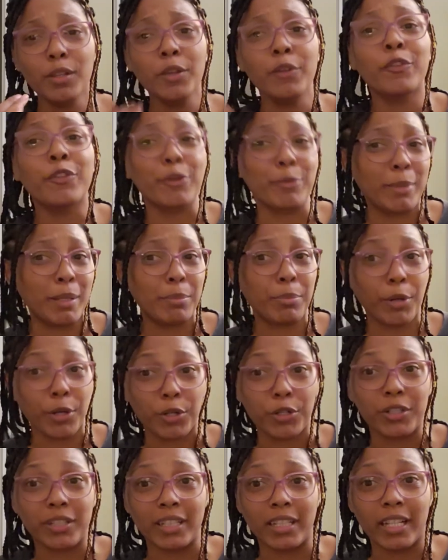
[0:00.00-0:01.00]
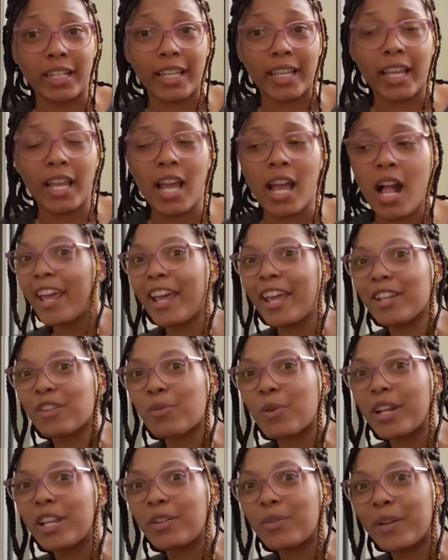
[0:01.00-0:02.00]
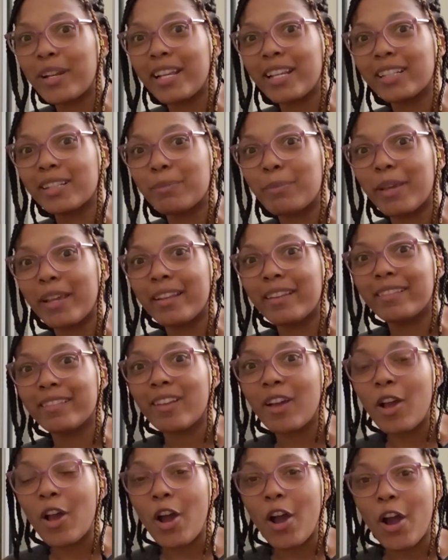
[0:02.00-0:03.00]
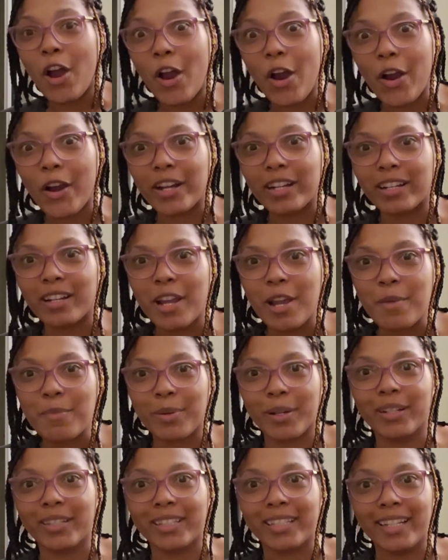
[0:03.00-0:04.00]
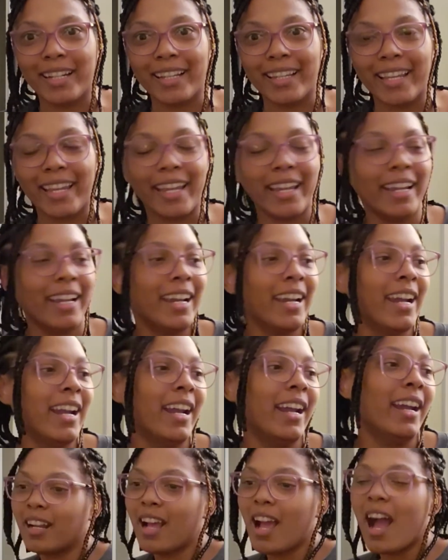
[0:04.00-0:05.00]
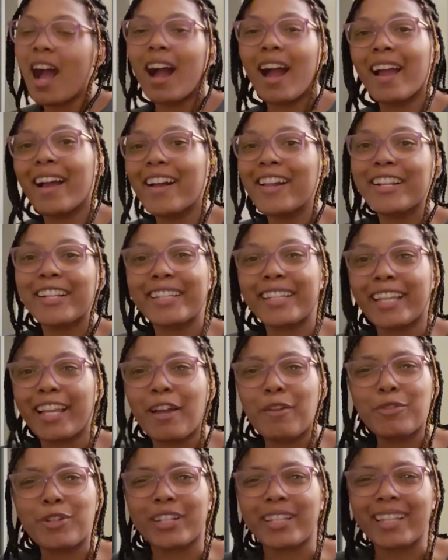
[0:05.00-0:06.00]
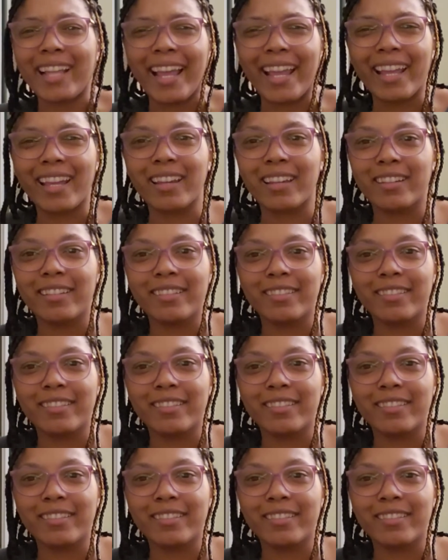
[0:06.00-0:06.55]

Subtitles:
for me personally. And 2020 has been hard personally. I honestly am just like